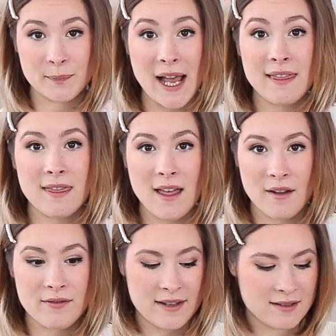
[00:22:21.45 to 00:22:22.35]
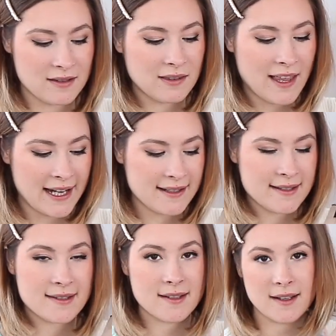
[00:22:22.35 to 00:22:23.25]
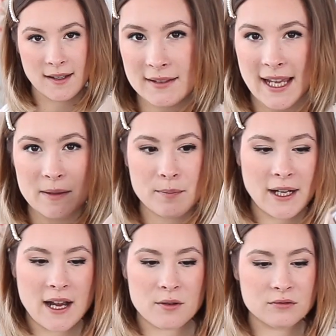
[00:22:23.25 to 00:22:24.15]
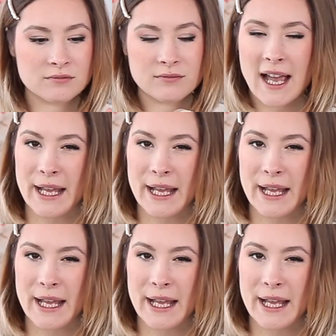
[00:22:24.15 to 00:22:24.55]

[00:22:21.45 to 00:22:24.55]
I love this light, light brown